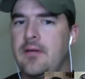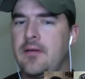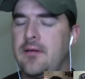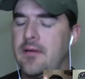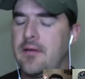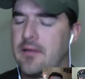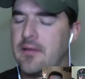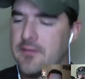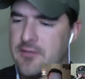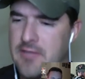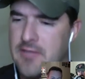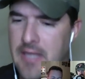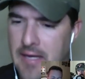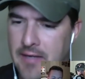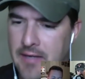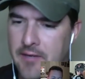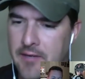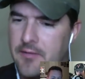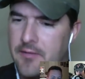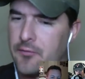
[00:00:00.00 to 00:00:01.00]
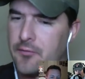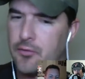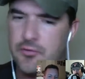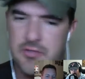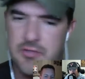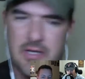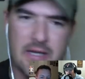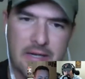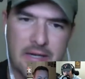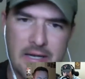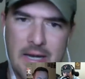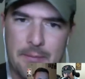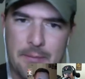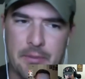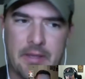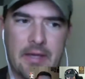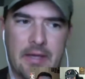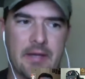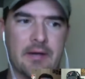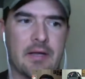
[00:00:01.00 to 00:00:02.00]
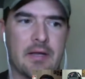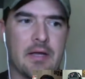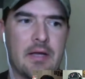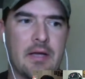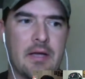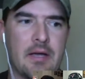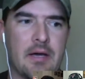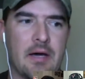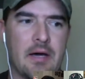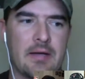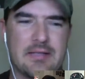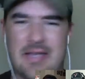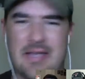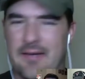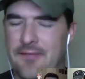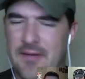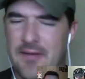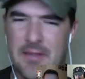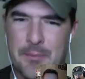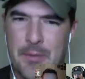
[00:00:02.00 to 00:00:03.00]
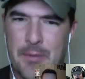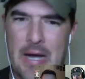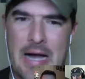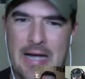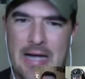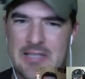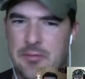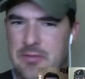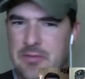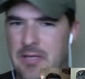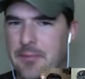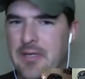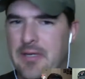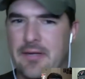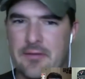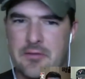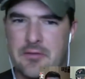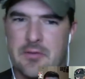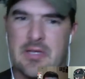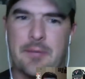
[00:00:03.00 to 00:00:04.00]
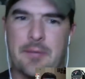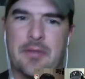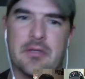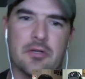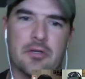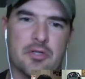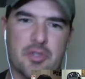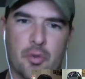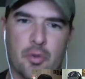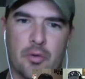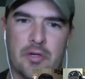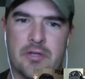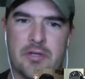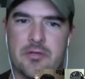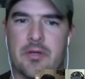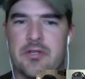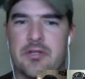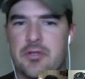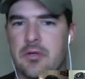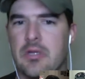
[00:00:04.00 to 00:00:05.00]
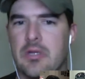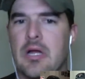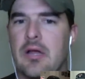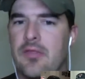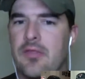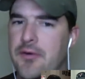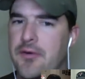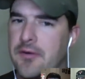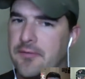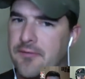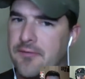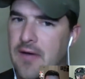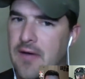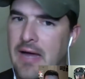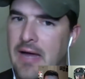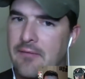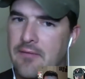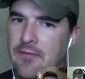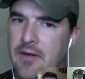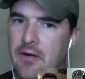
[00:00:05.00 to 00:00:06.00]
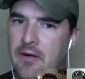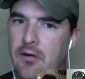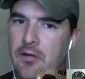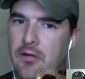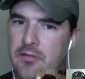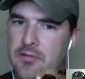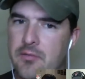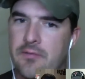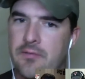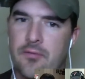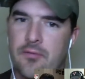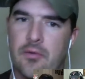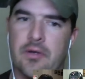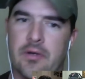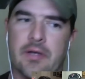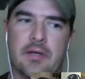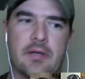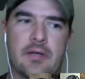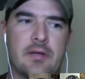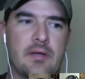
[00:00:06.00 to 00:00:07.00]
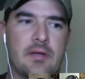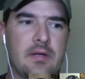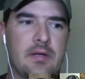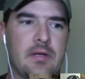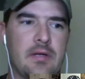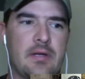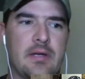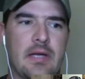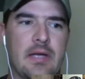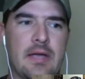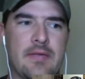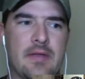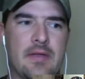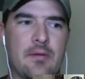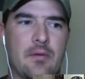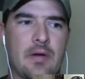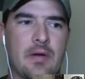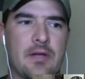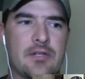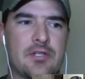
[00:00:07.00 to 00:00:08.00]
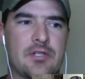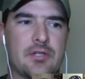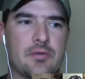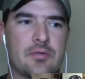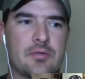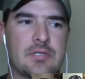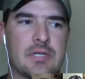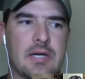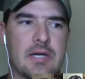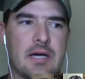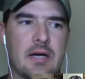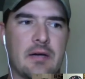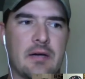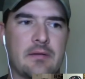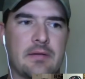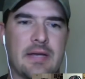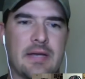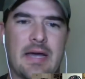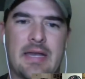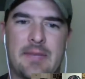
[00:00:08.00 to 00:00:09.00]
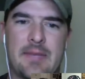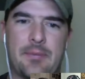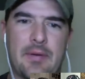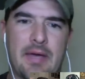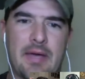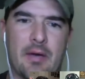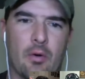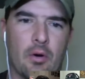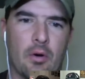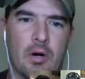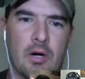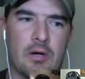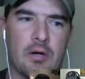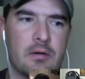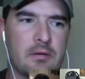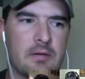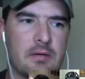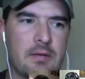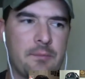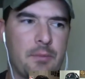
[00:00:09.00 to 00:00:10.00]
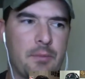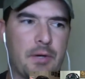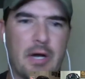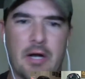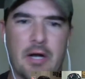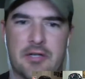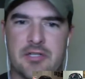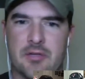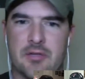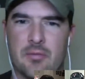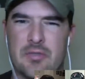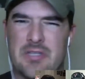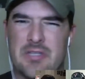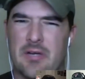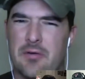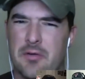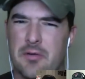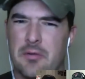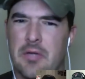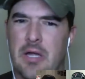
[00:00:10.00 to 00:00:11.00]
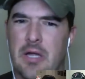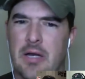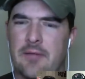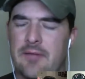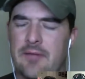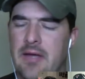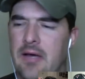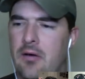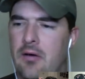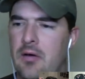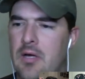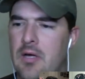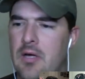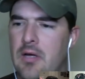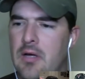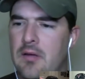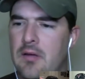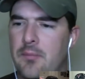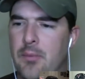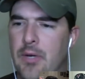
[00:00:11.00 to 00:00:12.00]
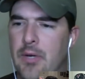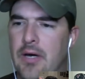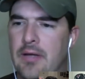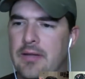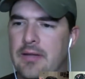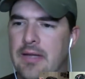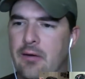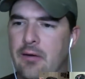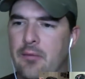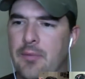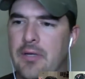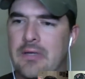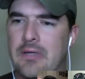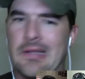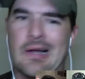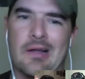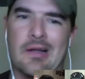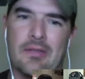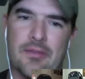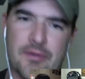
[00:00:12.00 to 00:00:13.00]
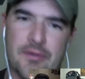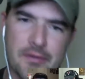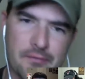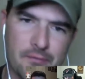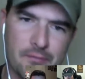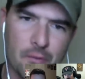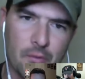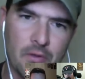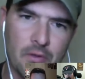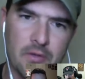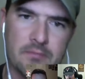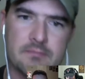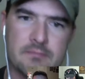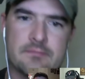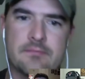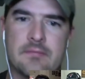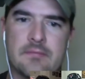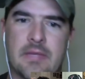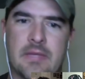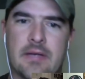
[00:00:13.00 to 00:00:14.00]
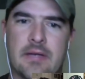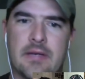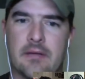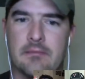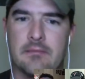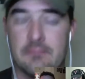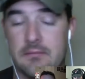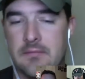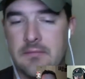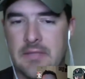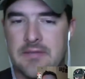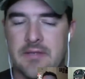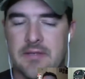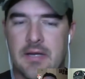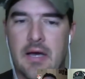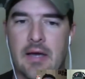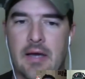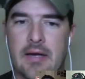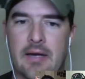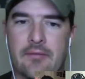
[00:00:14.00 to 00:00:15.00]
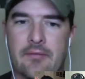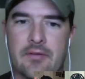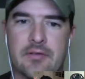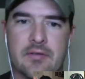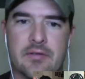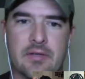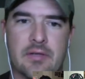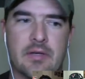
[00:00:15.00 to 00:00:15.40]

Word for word: and standard, the rules are kind of complicated. Uh, it's got to fit in the box. So it's gonna be so it's gonna be a little shorter. So I shoot Glock 35 there, also a 40. And then when I shoot uh, an IDPA or in production, which I don't do a lot of now, but that would be a Glock 34, and, and that's a nine, obviously.